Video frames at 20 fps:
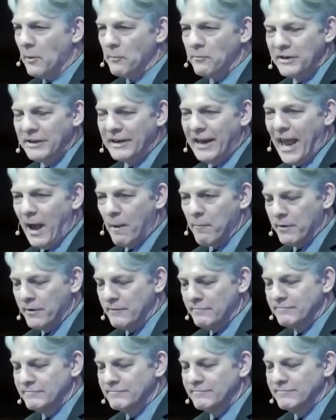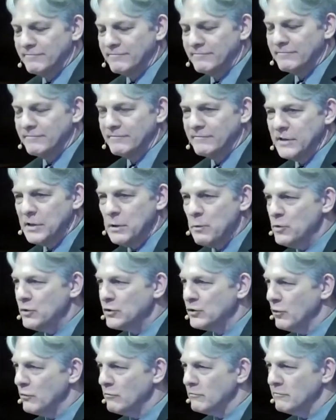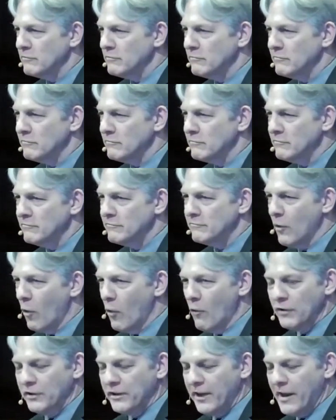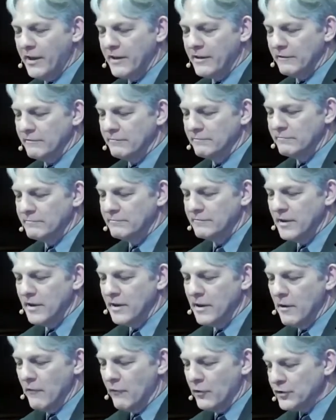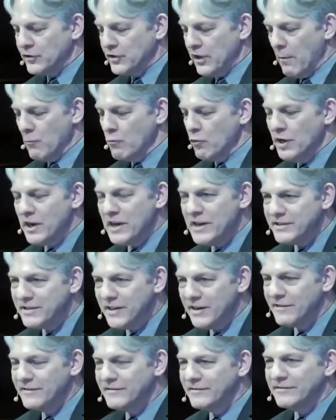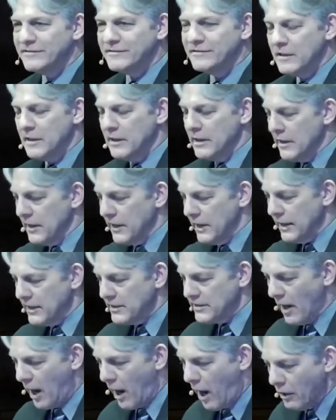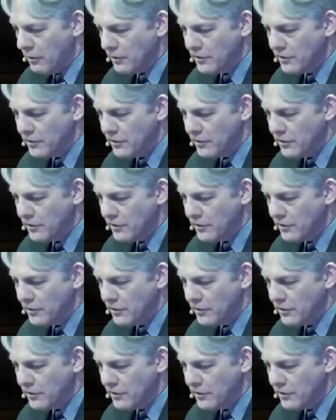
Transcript: something happened. He was overtaken. For some reason, his